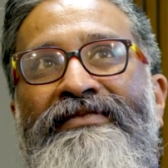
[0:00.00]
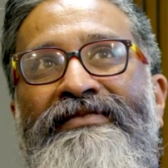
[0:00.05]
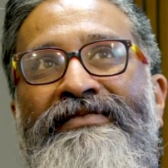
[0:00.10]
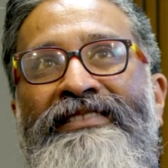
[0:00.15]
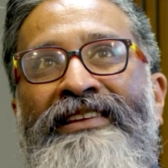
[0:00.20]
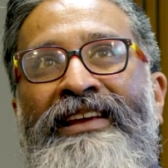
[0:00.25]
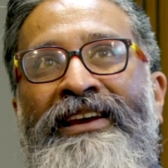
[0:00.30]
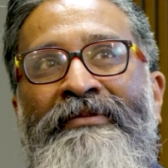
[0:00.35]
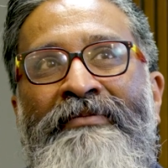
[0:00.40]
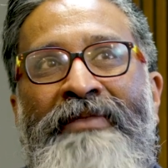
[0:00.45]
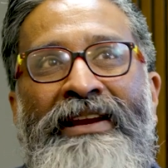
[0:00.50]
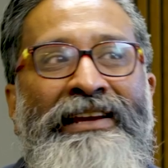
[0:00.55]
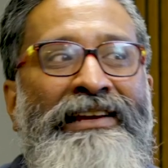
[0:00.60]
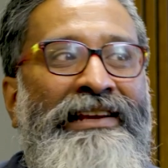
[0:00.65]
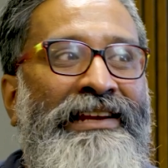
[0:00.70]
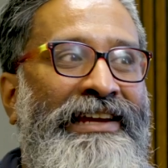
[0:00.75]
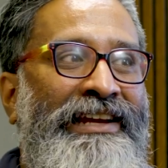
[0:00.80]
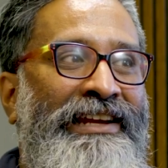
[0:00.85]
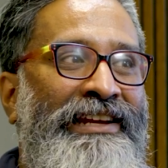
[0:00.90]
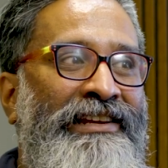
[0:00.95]
like
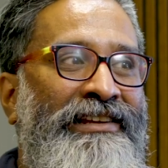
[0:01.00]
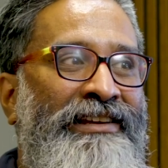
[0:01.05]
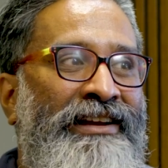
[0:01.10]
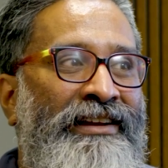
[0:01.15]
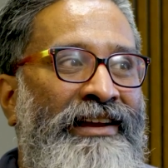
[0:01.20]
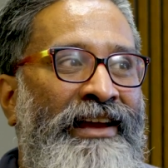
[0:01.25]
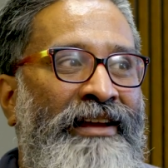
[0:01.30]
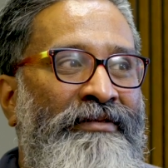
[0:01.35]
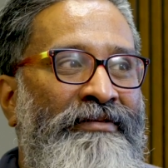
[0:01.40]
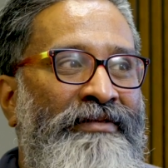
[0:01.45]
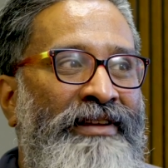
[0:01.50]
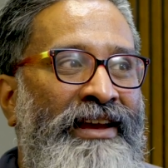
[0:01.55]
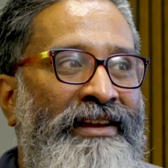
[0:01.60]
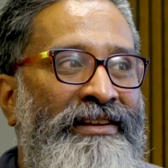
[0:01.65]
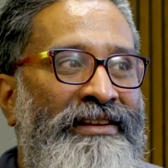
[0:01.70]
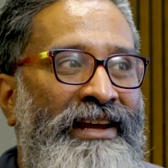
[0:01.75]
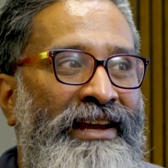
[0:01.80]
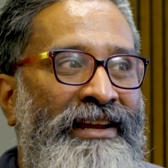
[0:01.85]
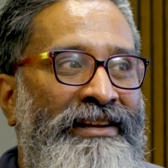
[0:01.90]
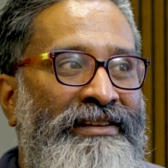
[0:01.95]
medical aid
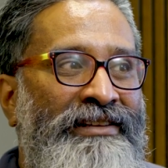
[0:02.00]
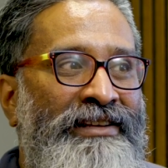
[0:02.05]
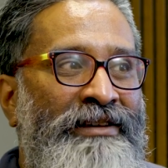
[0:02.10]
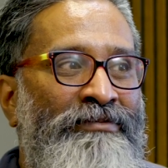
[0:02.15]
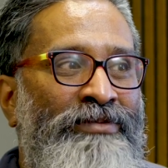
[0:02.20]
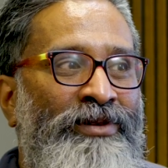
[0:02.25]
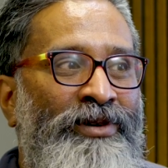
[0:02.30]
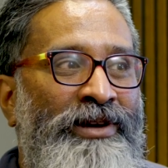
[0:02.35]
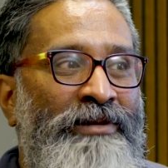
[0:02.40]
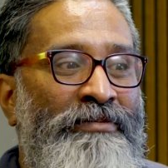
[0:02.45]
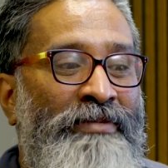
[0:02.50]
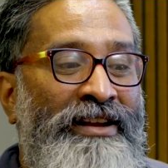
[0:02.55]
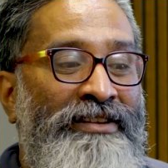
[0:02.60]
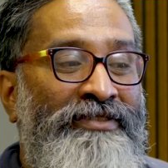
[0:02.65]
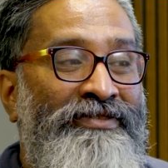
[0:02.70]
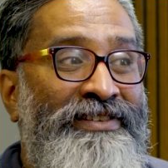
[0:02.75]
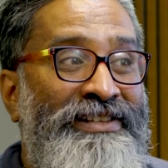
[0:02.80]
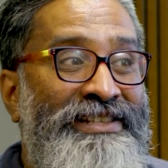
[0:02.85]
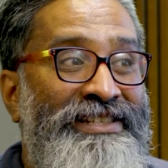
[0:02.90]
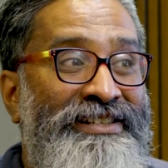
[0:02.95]
and employee
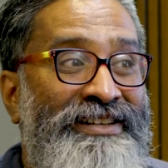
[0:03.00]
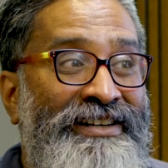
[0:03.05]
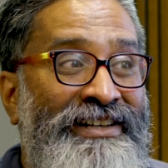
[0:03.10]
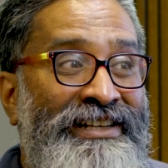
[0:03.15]
benefits, right?